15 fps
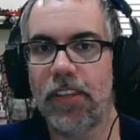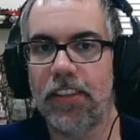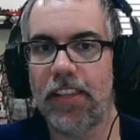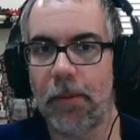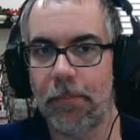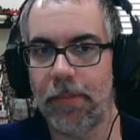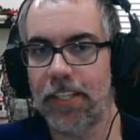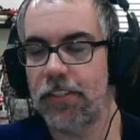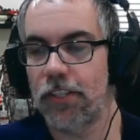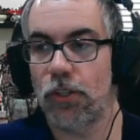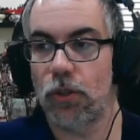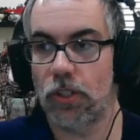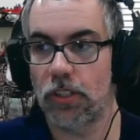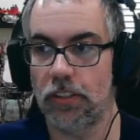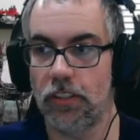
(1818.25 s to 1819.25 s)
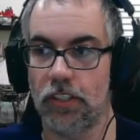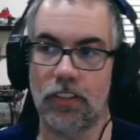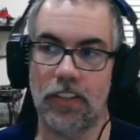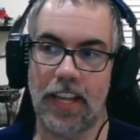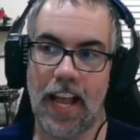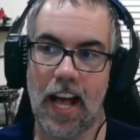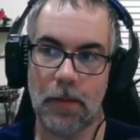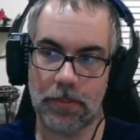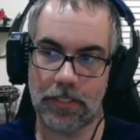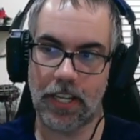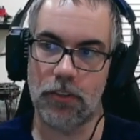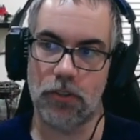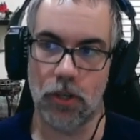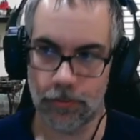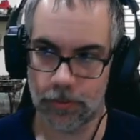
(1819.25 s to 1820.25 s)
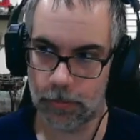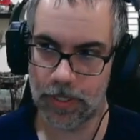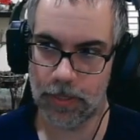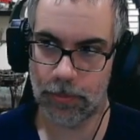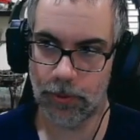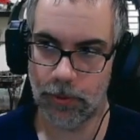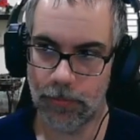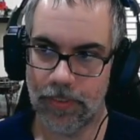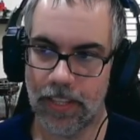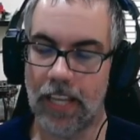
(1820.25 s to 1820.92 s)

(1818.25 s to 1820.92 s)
That means that you could literally hopscotch over people.